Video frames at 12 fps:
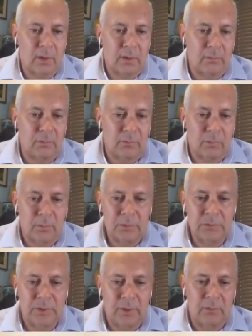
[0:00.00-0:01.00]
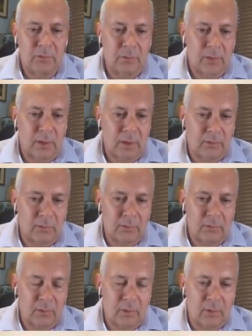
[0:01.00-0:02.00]
refurbishing it so
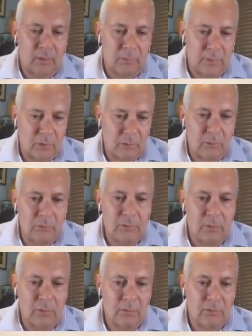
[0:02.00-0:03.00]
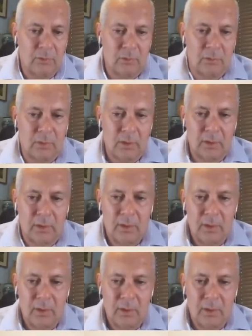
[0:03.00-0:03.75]
that we can use it this year,